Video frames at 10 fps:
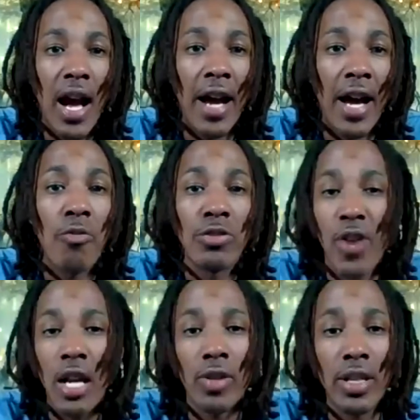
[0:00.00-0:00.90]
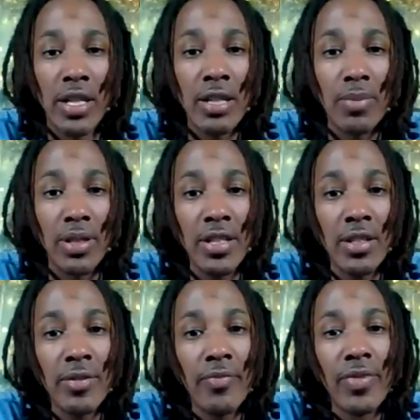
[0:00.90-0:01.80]
I was following Ian
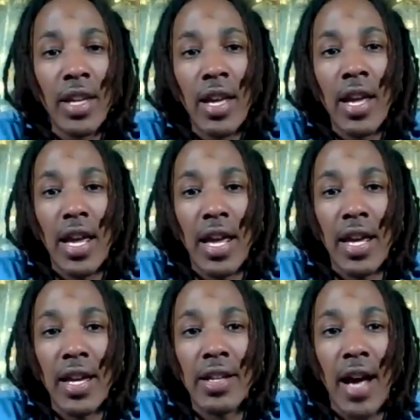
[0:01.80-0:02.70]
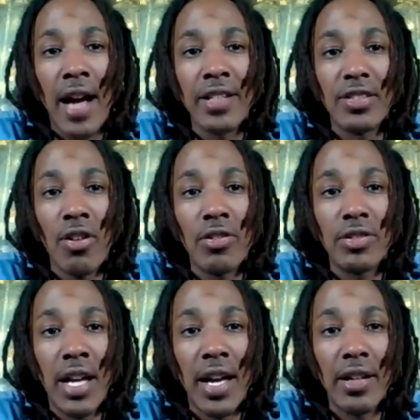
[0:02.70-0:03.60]
Bellina, and I saw
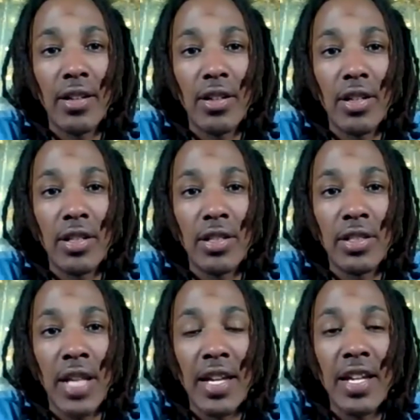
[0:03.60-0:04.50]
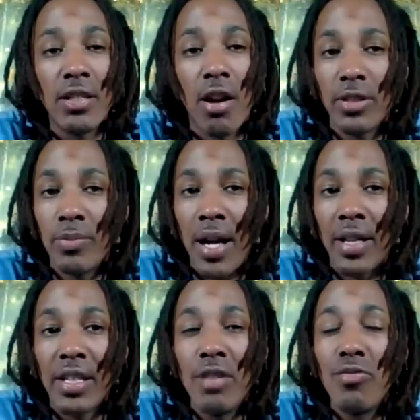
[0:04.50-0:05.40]
that he talked
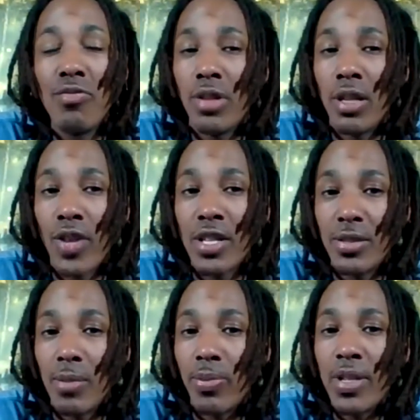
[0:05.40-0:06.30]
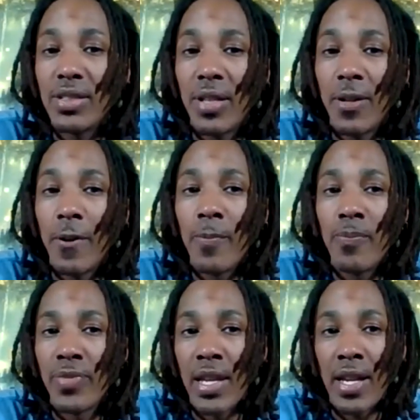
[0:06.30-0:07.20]
about it. He was going to invest in the pre-sale,
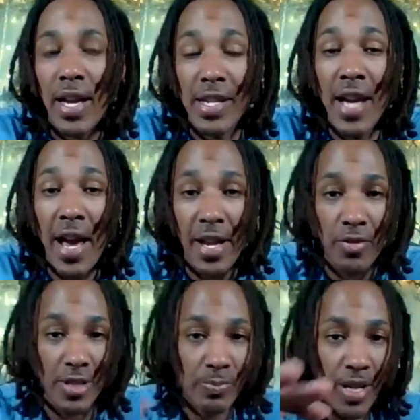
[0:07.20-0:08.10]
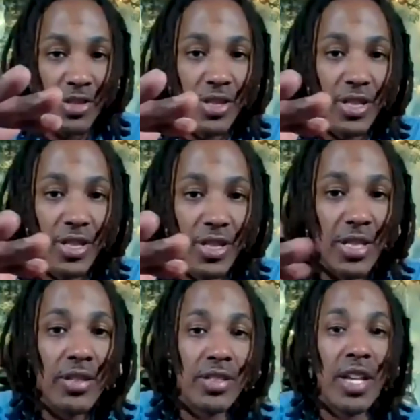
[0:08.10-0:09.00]
and he had it on his spreadsheet
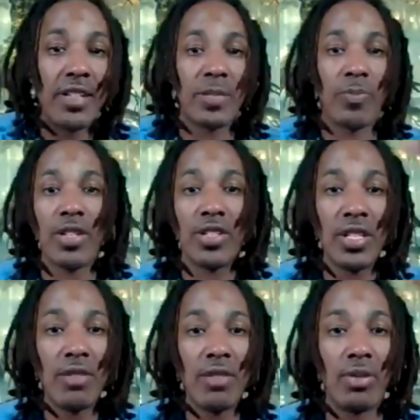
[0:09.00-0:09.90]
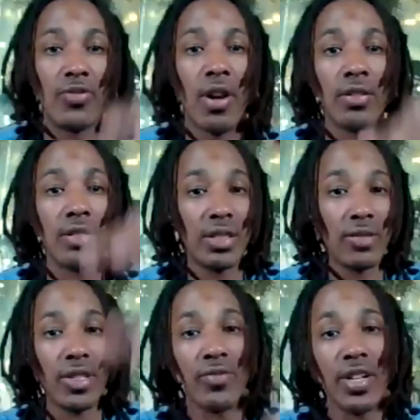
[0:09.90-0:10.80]
because he had the spreadsheet with all the stuff
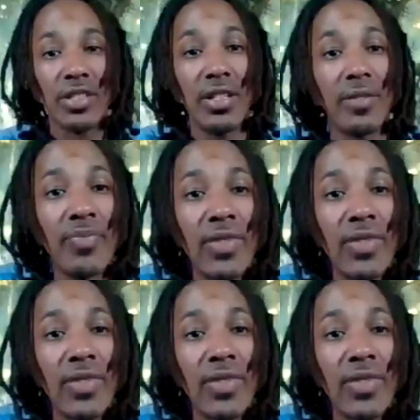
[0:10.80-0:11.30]
he invested in.